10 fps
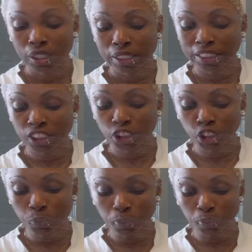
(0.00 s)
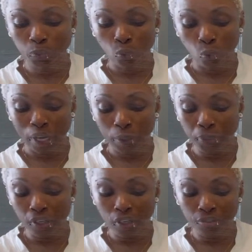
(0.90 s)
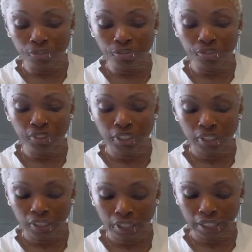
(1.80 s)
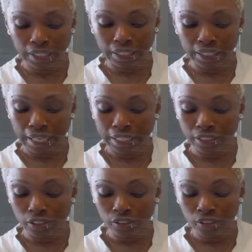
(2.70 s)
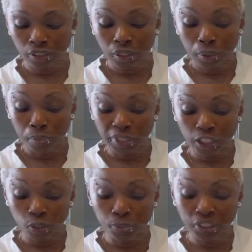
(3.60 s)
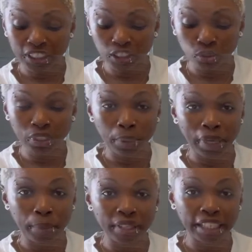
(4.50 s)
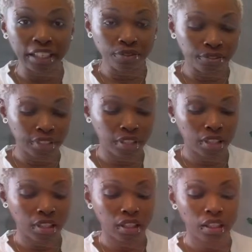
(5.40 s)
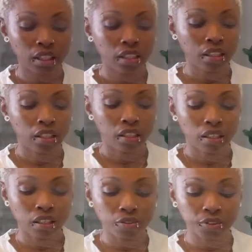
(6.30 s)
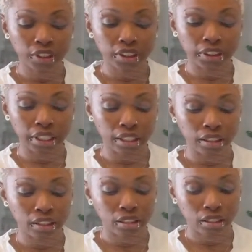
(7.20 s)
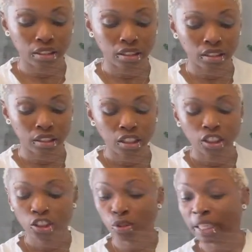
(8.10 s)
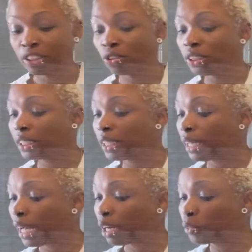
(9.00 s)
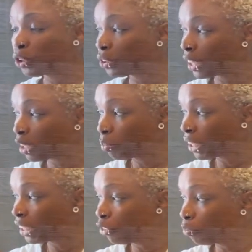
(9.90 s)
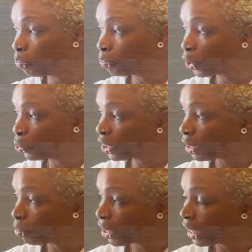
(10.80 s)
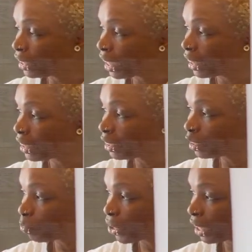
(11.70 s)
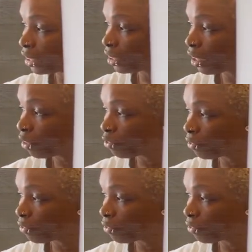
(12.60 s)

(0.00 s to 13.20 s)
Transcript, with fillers: let's just wipe off any kind of makeup residue that might be left off our skin. So as you see, I'm using the Believe Beauty brand and this brand of